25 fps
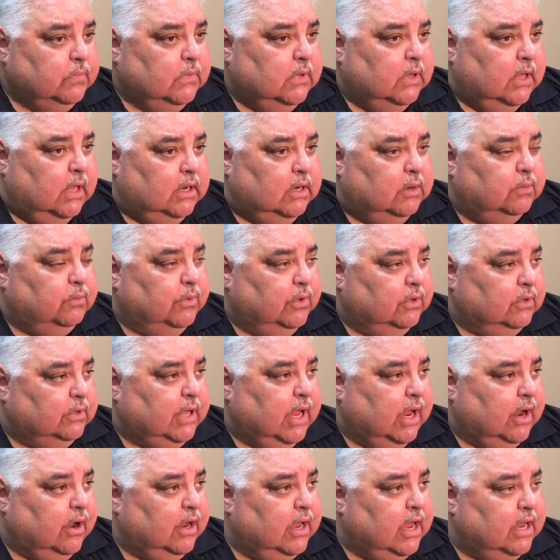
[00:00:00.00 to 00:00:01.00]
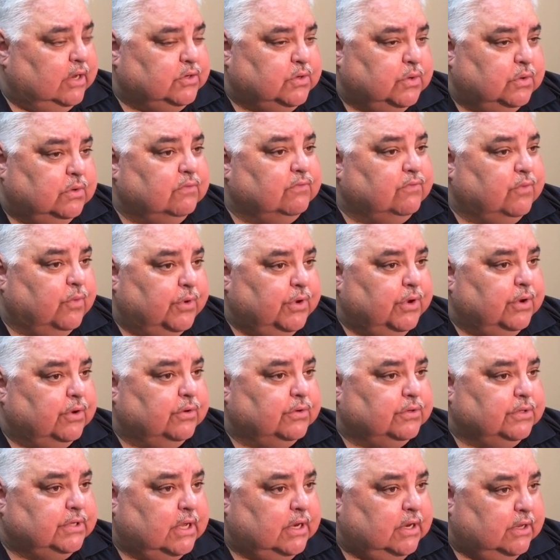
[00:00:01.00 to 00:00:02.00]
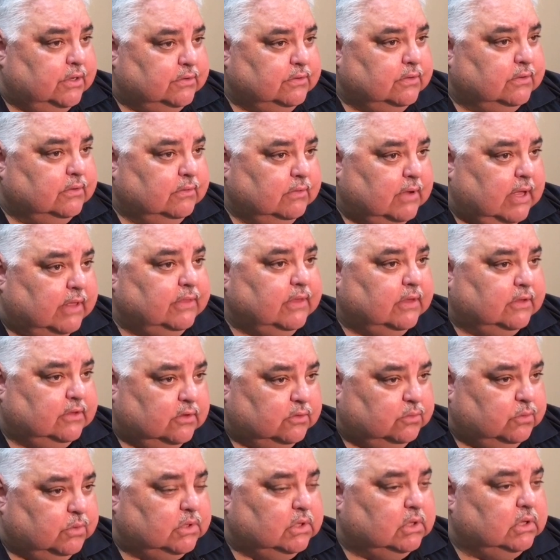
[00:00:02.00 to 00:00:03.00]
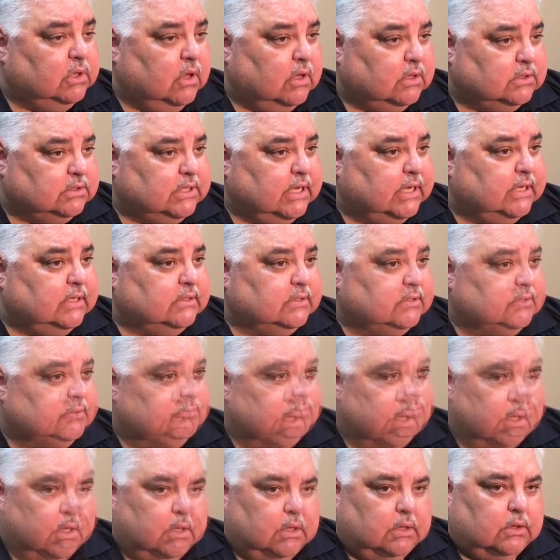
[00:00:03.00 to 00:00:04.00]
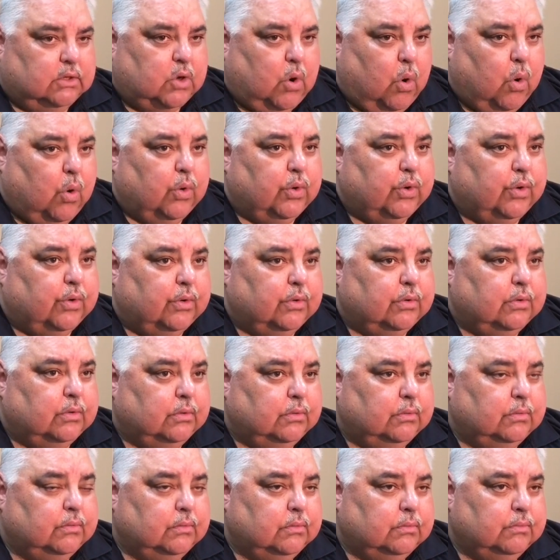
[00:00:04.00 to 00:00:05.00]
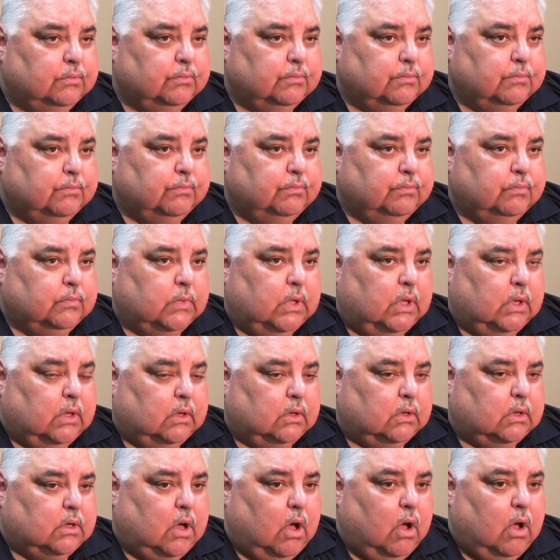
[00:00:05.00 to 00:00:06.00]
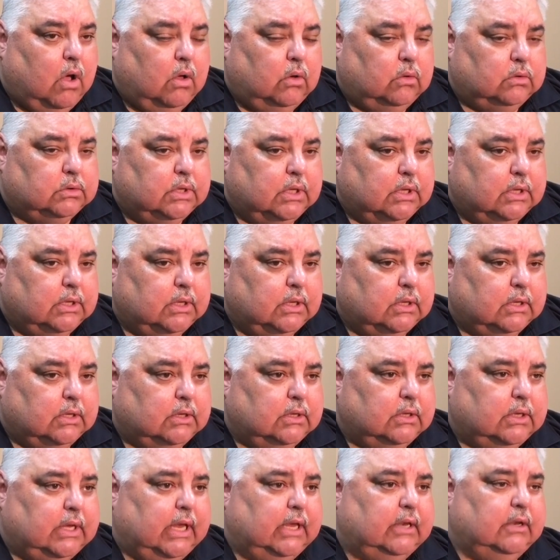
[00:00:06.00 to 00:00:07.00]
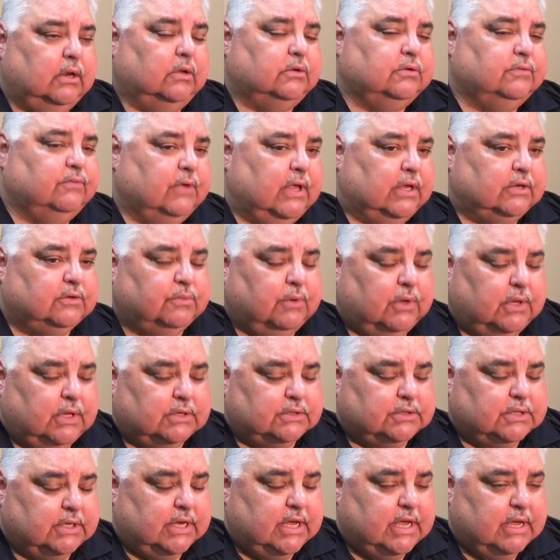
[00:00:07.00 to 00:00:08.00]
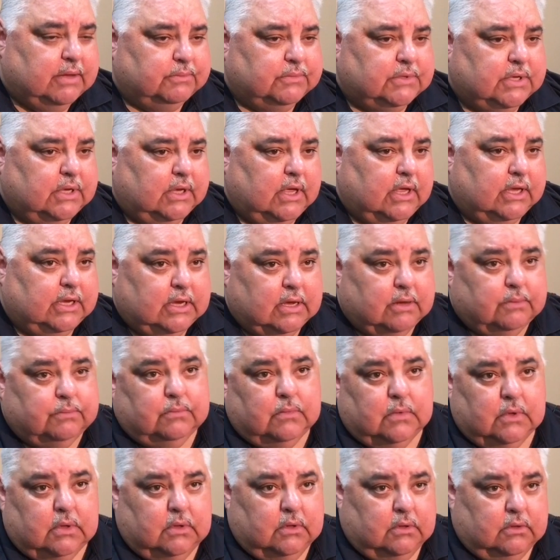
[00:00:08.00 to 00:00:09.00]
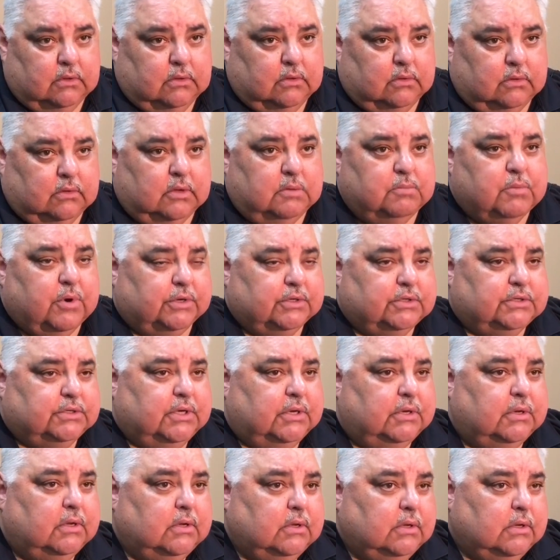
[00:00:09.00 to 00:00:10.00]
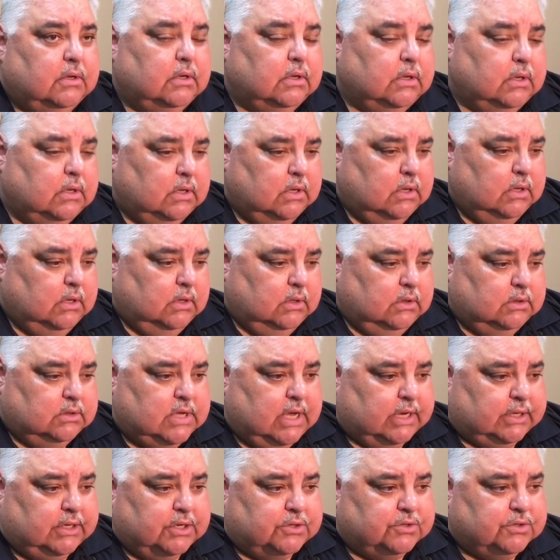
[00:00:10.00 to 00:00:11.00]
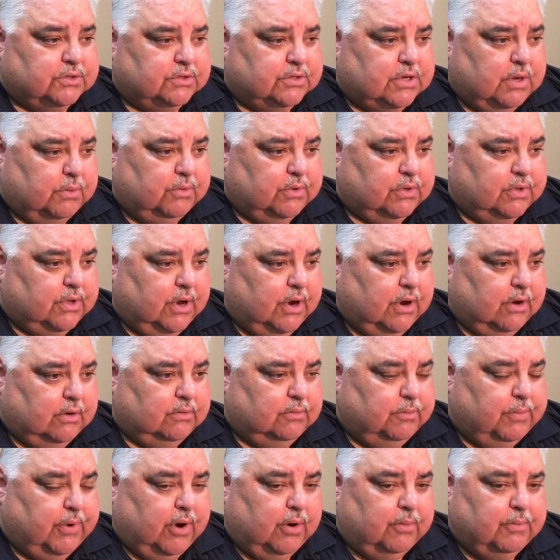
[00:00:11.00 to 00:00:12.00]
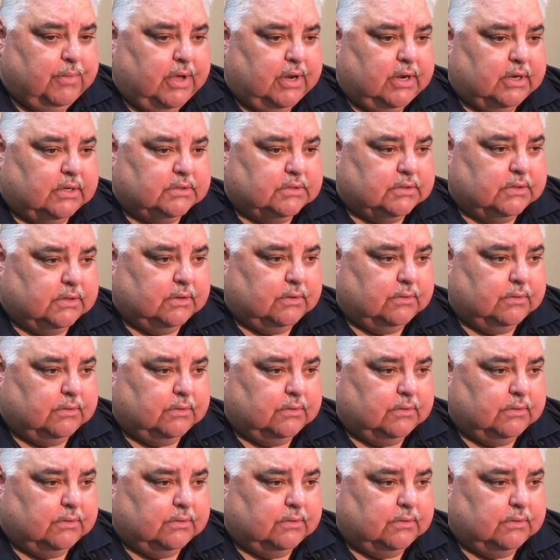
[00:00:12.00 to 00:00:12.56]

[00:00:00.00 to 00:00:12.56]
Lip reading: and it will carry a 2 to 4 year sentence. I think that's what the law states. The coroner called, and as well as the the emergency technicians that were there and the paramedics.